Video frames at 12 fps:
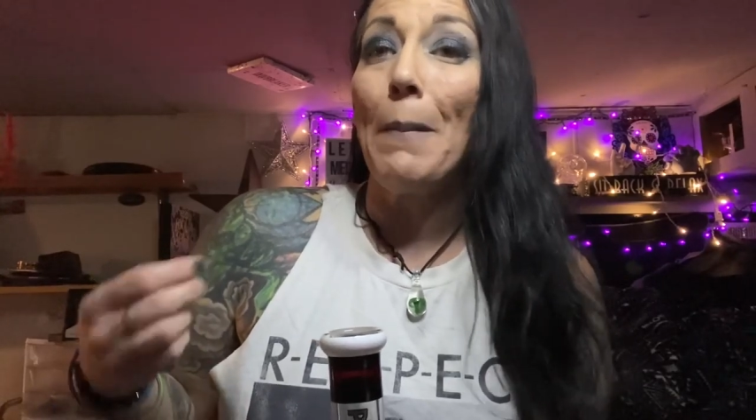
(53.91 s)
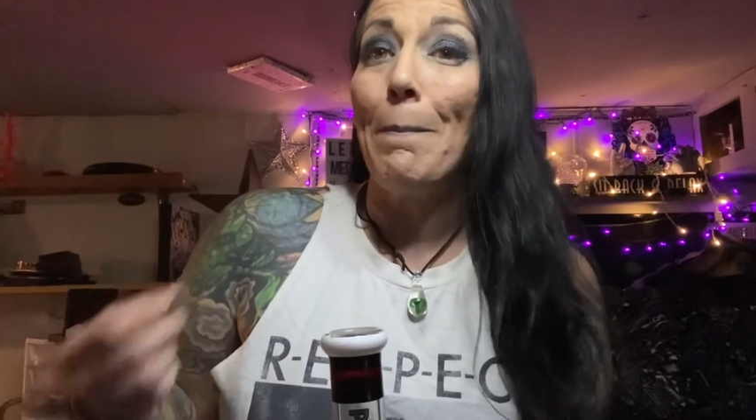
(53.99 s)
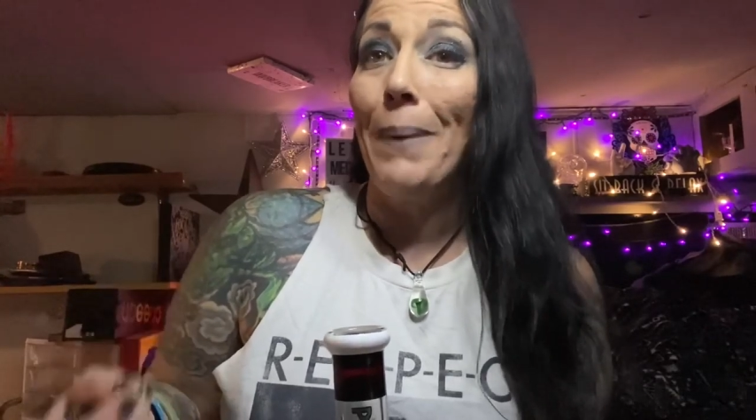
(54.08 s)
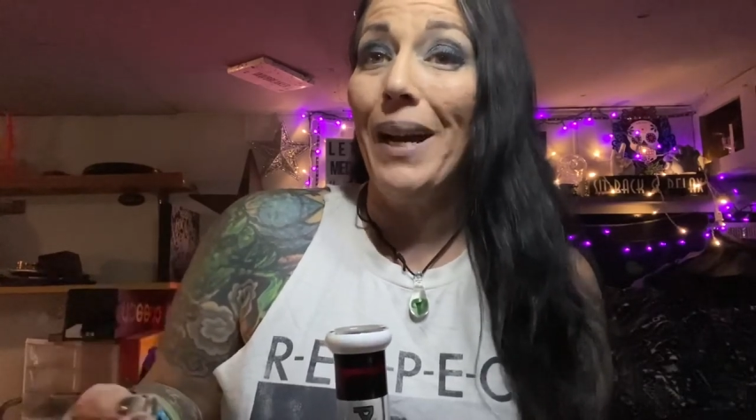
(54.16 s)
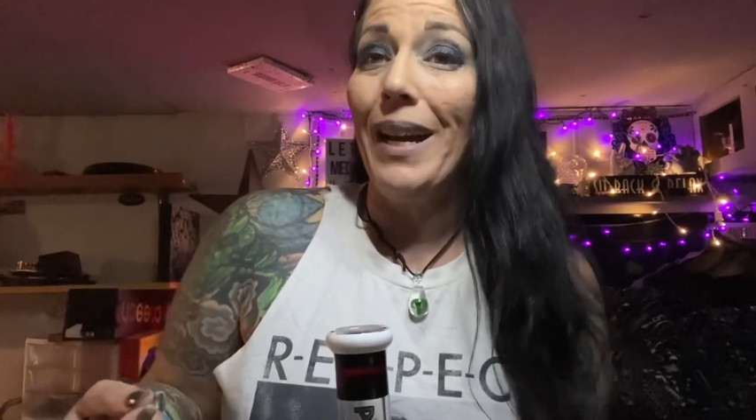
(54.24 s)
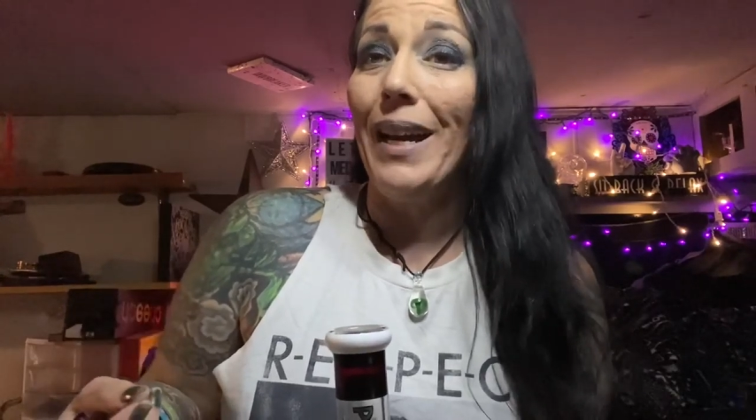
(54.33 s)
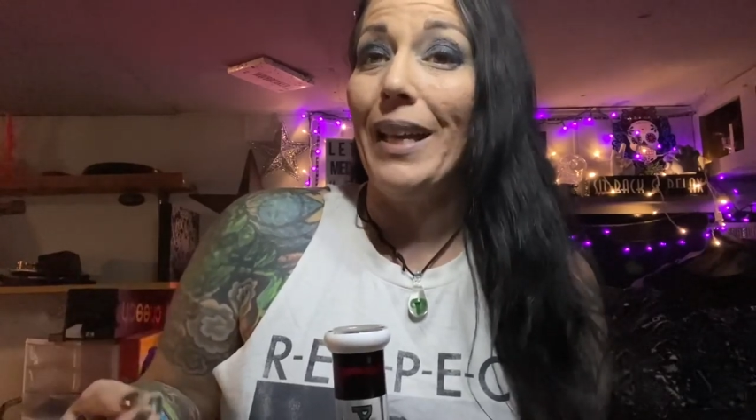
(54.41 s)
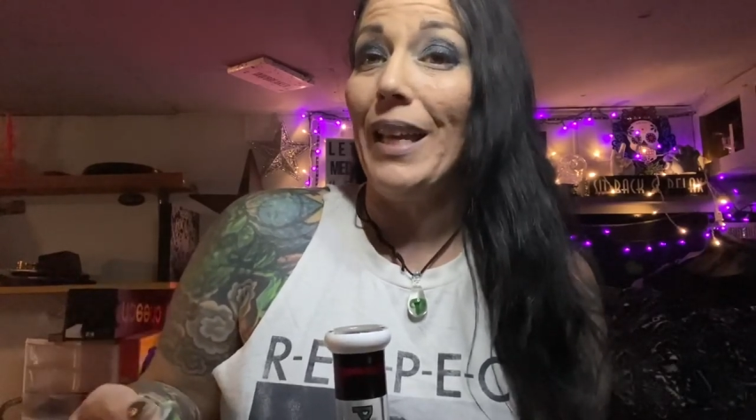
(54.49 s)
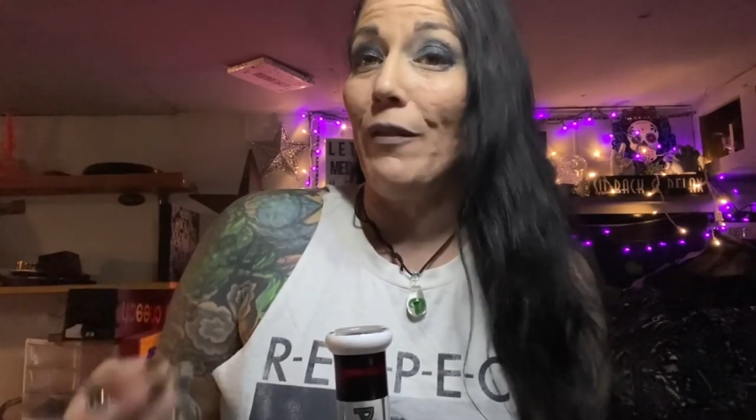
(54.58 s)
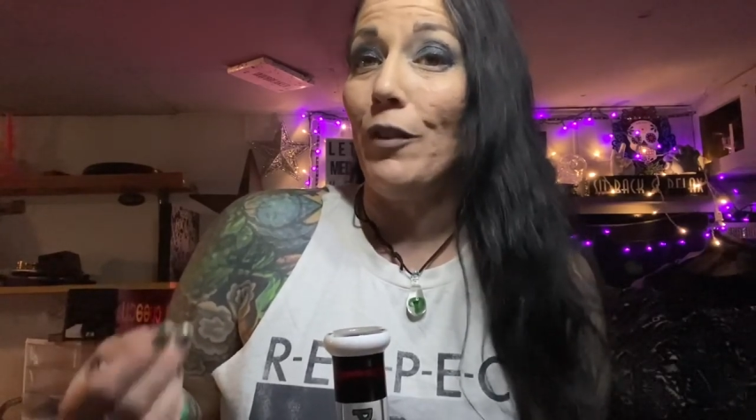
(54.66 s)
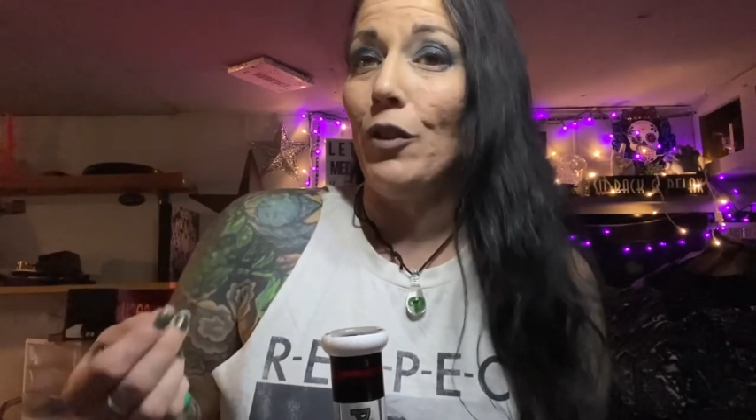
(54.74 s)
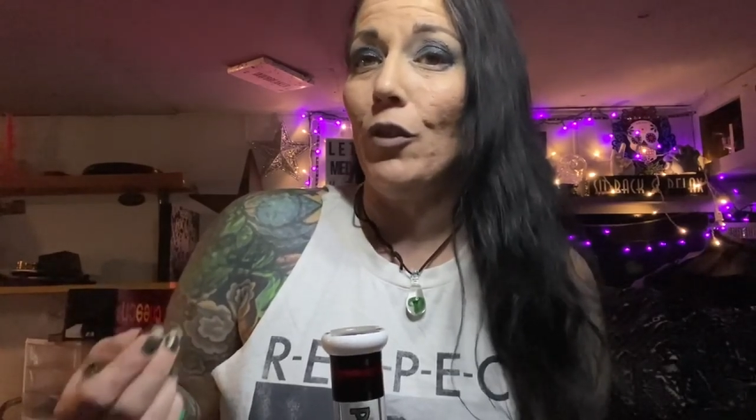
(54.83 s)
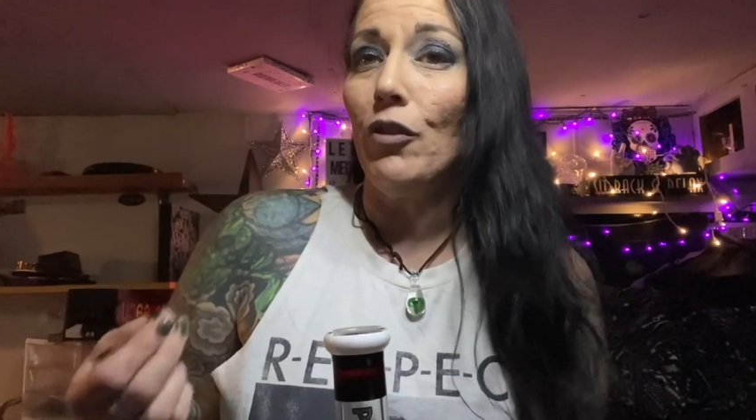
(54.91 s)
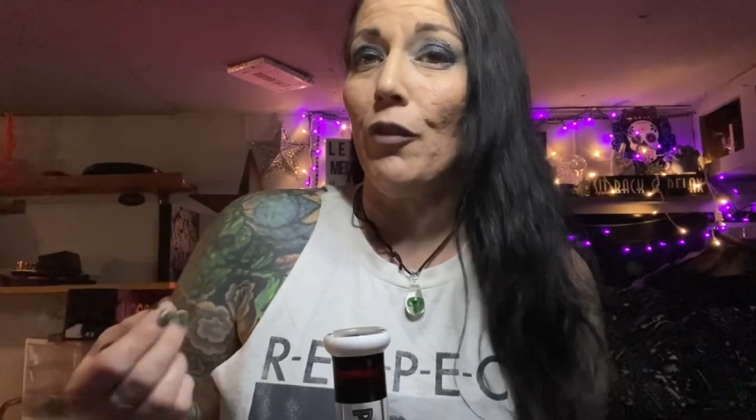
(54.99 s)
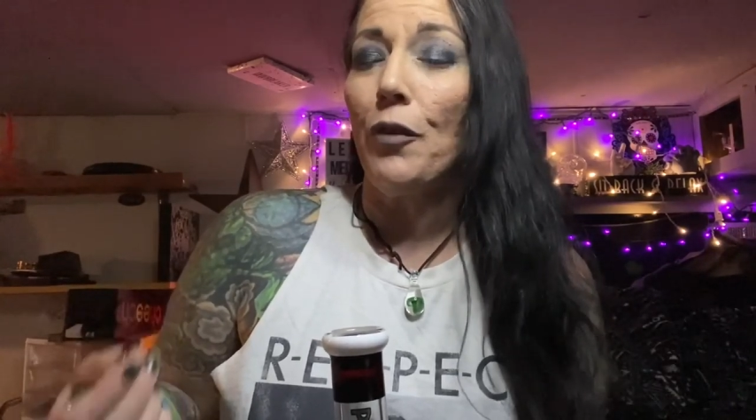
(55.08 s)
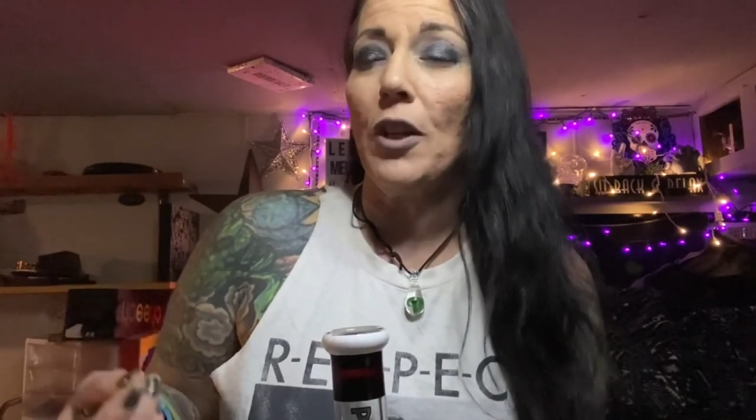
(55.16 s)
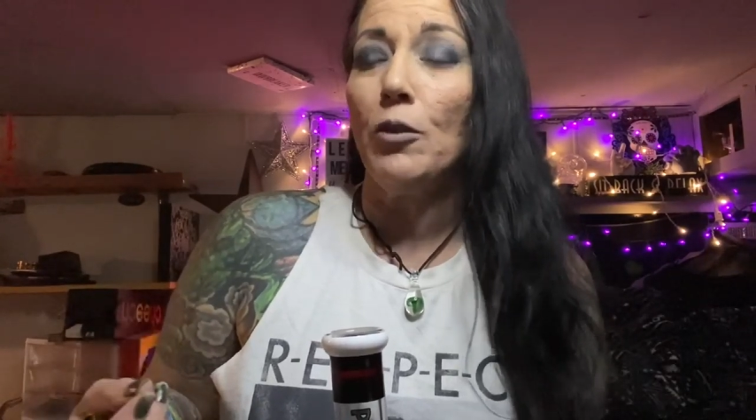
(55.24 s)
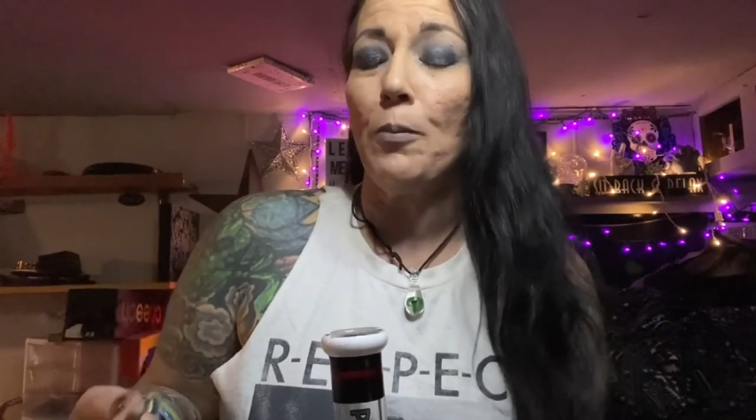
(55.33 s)
But if you use a
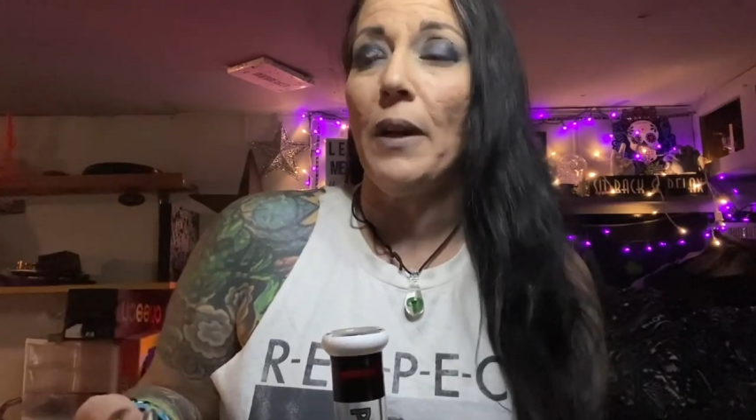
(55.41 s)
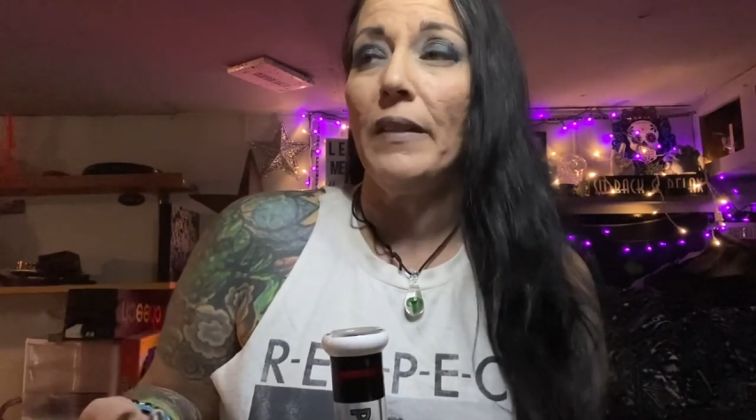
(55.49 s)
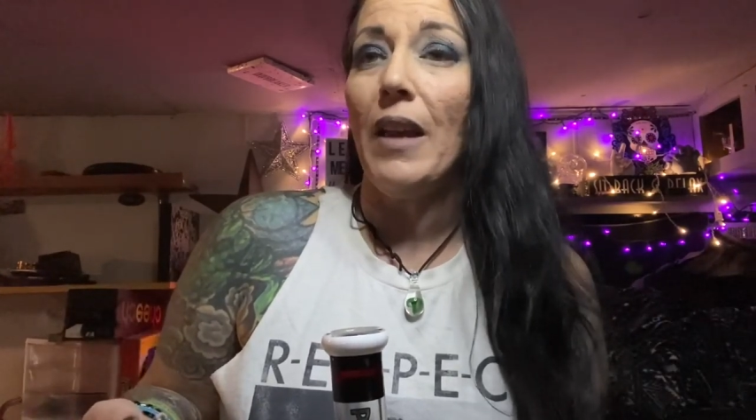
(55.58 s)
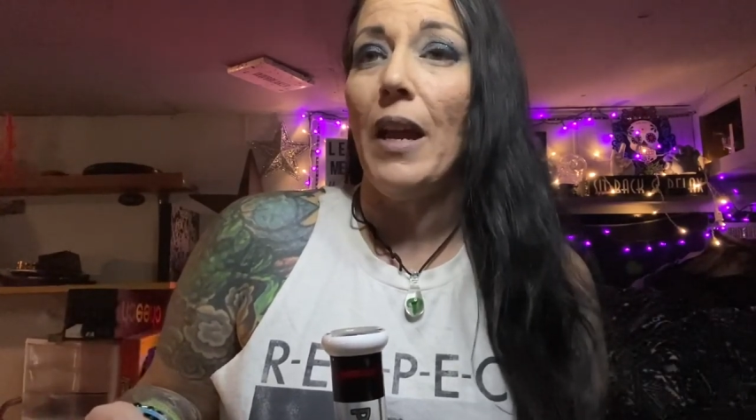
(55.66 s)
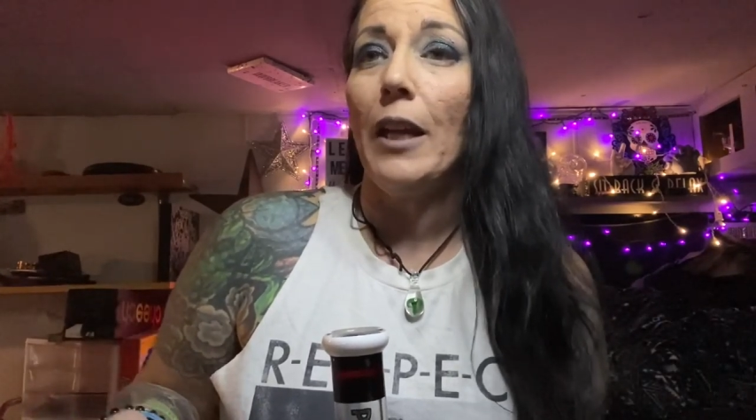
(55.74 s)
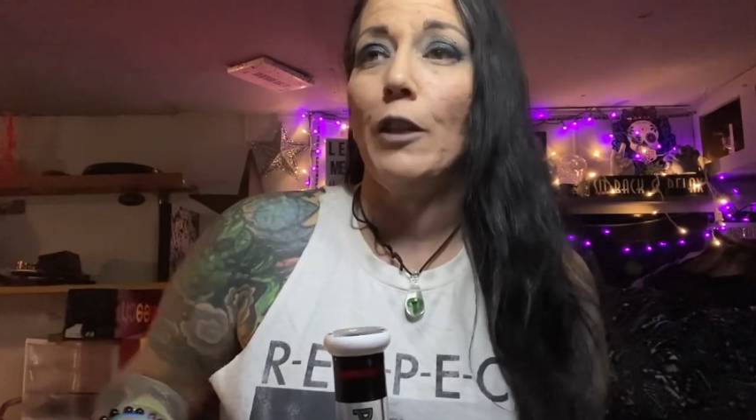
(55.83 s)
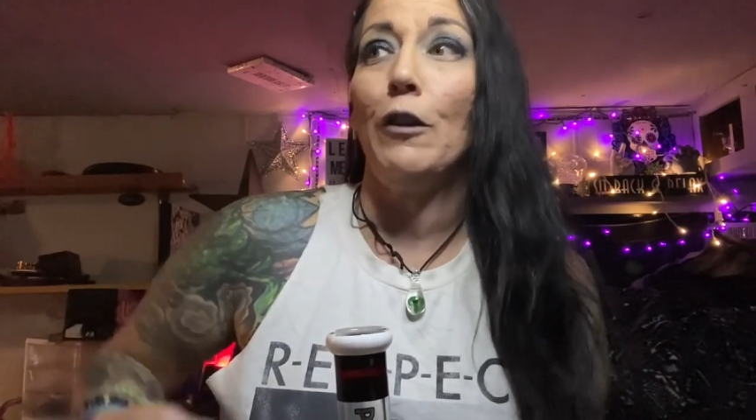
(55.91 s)
French press hack,